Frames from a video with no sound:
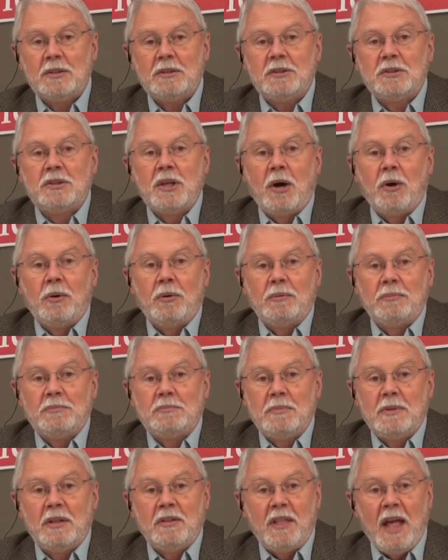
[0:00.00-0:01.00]
So
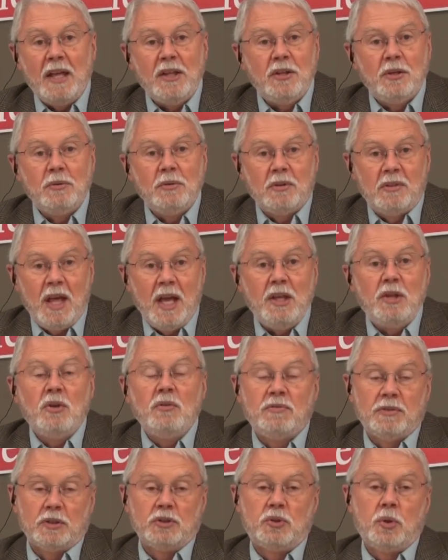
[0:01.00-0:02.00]
thank
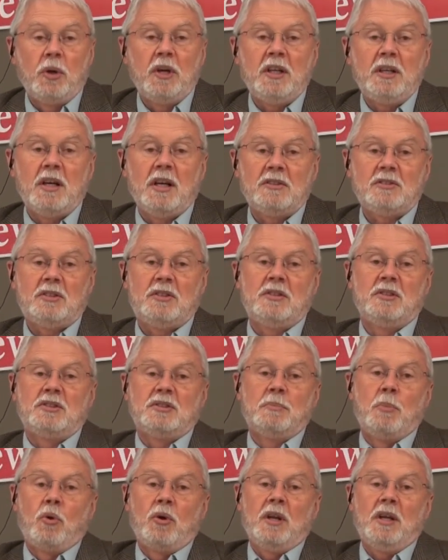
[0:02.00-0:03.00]
you for joining us
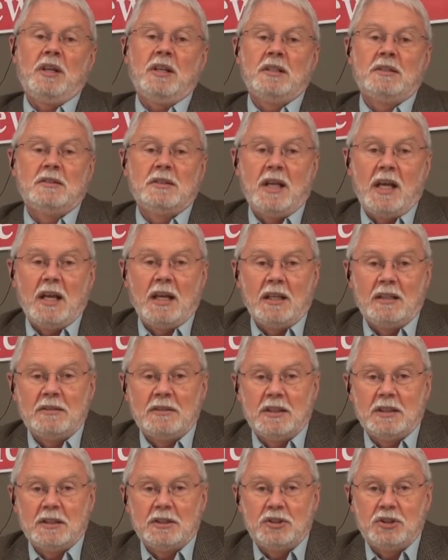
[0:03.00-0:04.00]
this morning
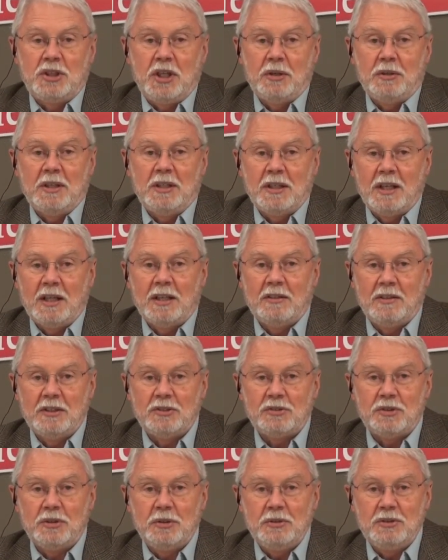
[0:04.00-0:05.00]
and sharing
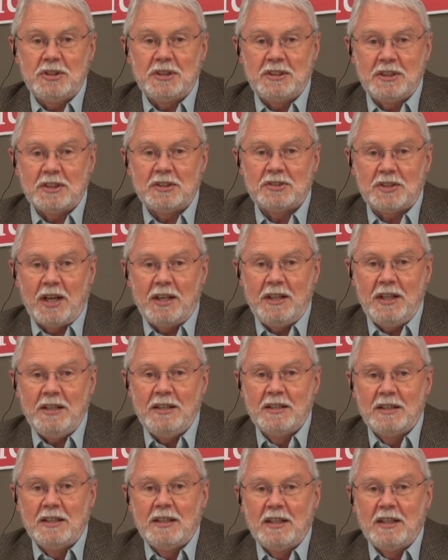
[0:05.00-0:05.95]
this news. It's exciting.